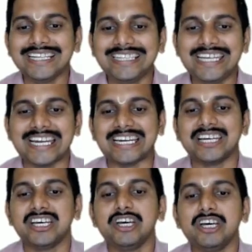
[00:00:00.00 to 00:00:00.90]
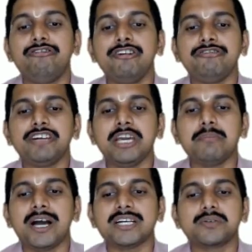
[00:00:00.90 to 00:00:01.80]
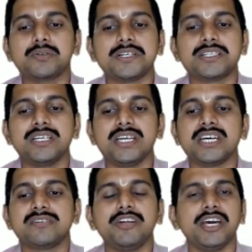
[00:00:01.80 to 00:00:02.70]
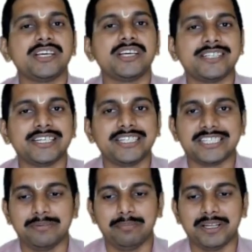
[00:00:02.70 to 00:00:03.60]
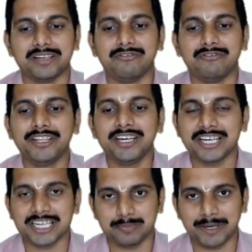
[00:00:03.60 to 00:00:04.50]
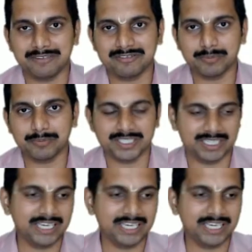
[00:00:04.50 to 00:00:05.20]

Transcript: Then 50 marks question is for engineering discipline with respective subjects.